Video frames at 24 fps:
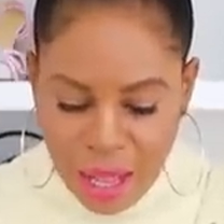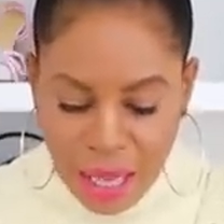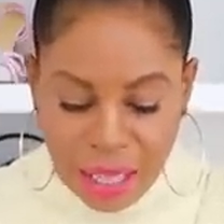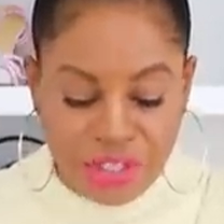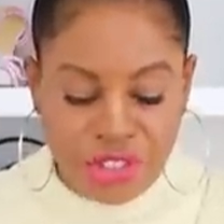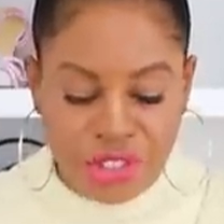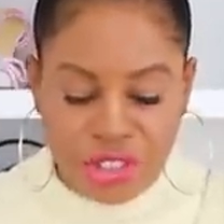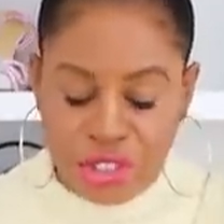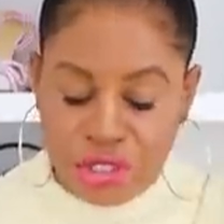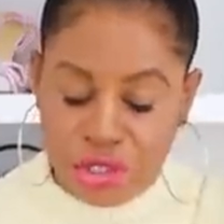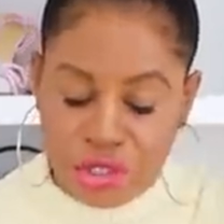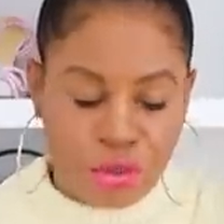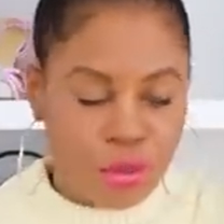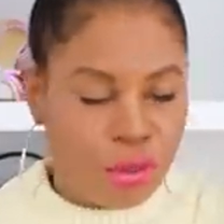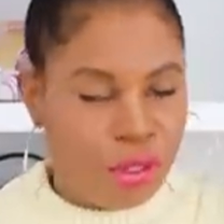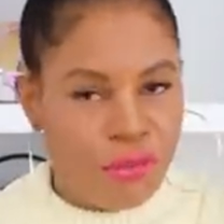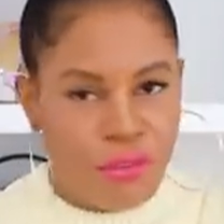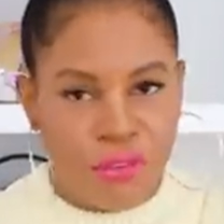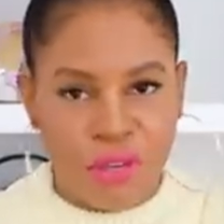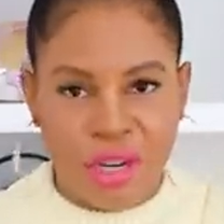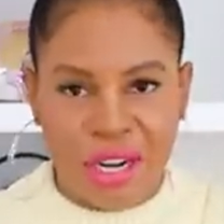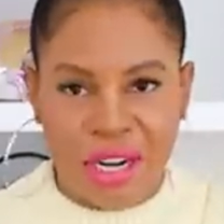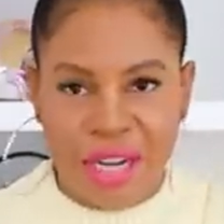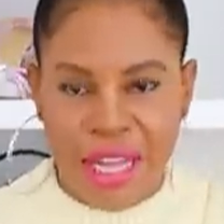I just totally
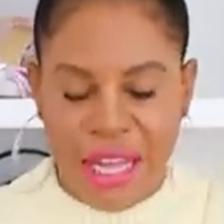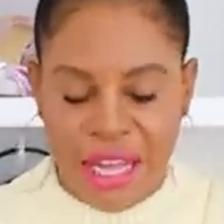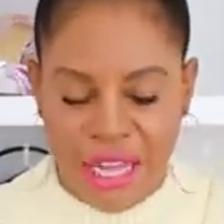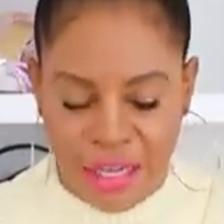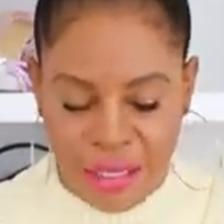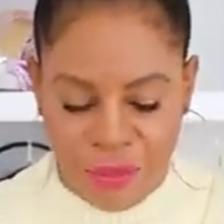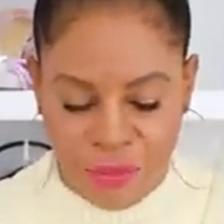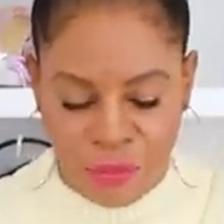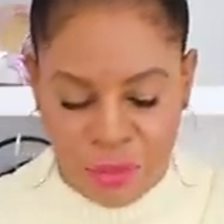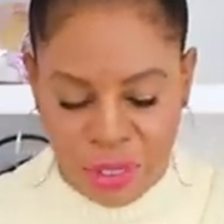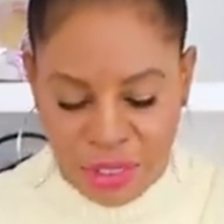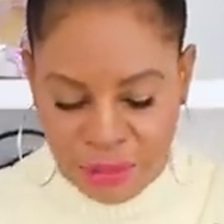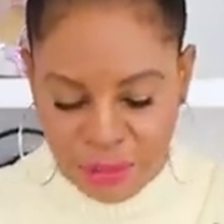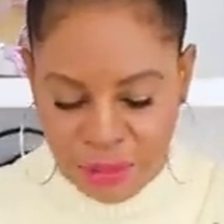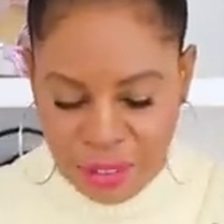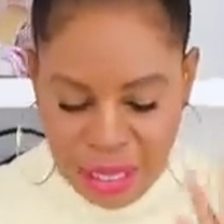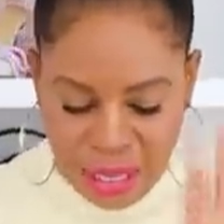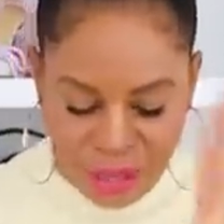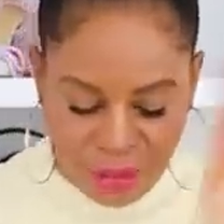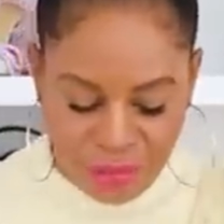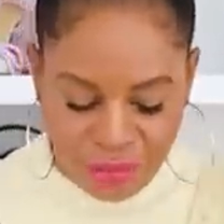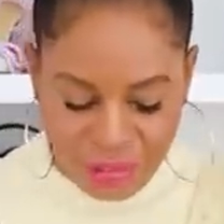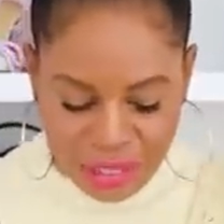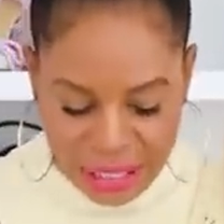forgot I had it. When
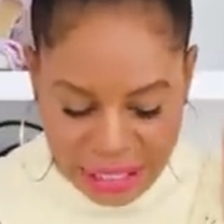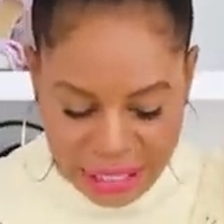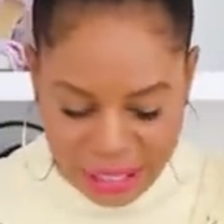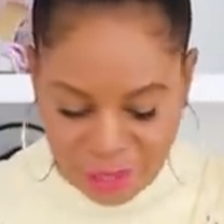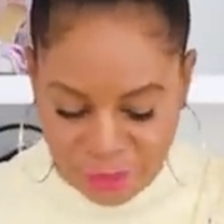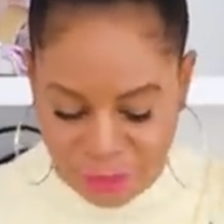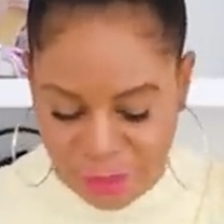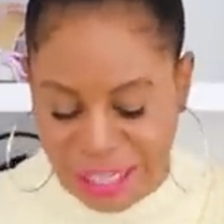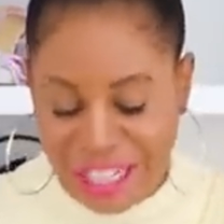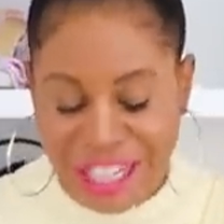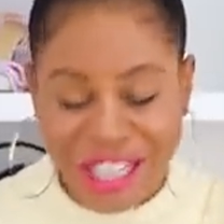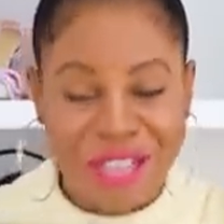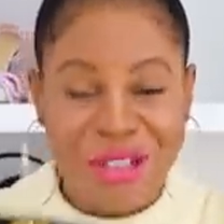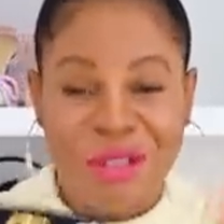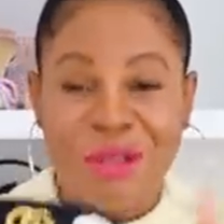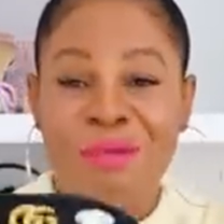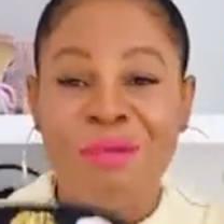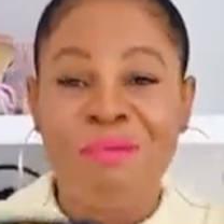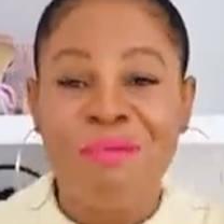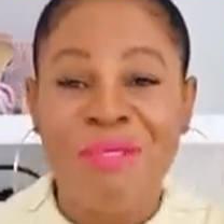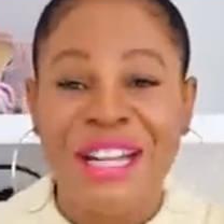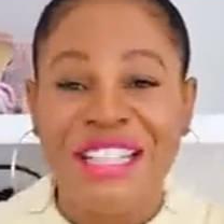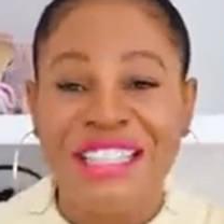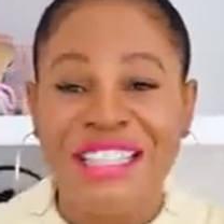out of sight, out of mind.
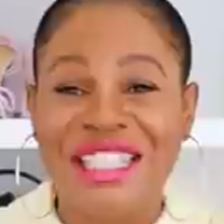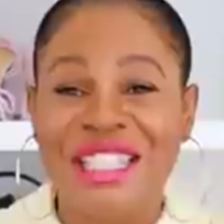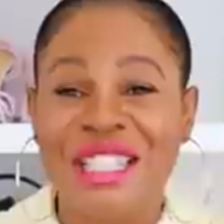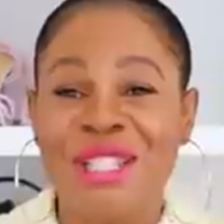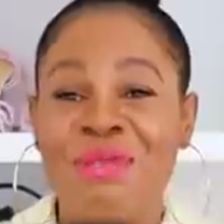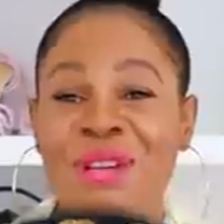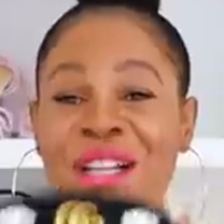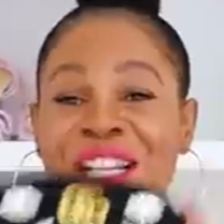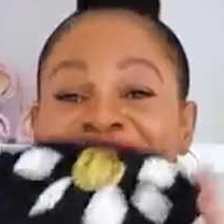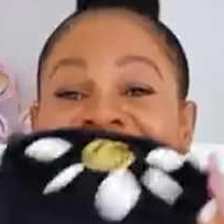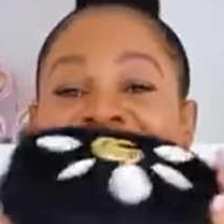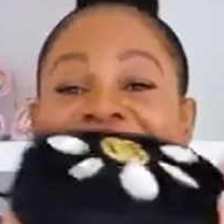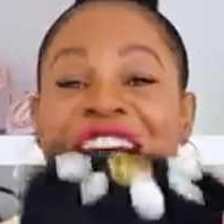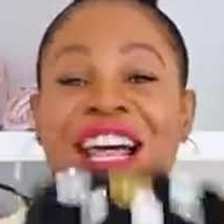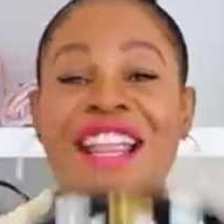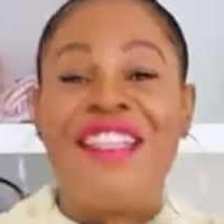Anywho, back to this one.